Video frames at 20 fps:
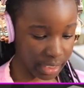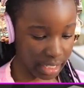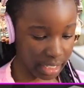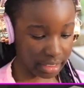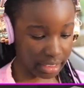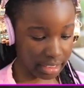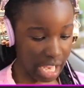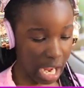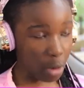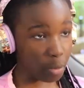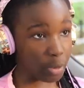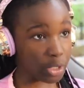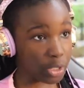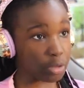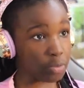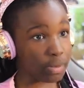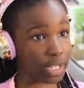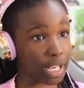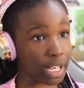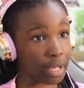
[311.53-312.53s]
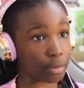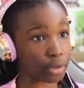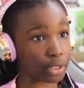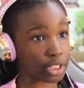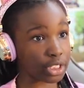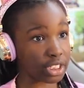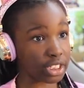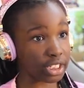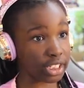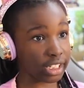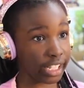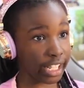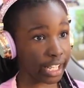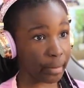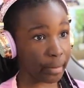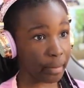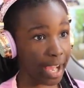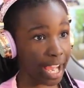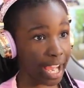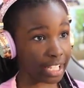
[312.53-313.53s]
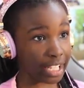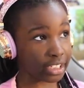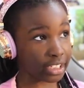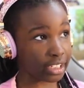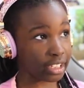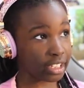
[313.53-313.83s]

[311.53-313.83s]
Now we should be able to sneak past.